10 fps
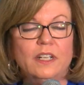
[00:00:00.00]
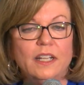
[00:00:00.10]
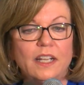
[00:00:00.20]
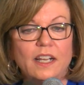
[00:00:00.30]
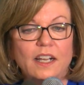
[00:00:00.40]

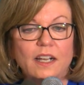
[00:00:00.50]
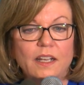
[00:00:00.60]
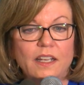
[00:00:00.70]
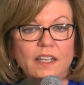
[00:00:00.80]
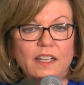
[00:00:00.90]
Susan
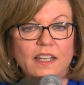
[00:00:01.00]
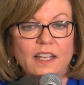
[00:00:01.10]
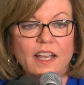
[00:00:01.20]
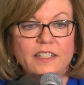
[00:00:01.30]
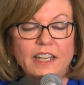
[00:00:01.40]
Page, the
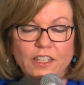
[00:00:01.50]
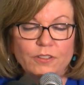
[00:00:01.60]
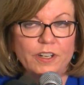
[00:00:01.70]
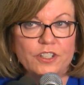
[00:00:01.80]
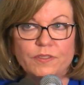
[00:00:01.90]
Washington
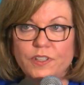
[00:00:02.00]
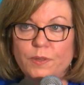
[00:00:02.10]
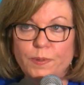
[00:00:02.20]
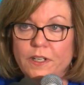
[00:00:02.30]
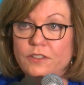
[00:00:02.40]
bureau
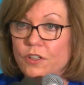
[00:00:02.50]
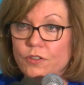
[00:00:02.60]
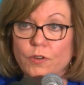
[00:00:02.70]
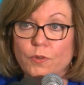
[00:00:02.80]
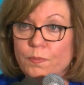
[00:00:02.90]
chief of
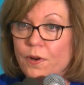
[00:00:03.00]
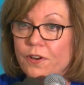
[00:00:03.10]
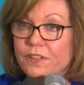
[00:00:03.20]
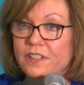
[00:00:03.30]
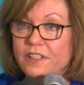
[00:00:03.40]
USA
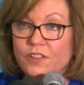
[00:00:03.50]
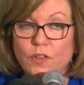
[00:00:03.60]
Today,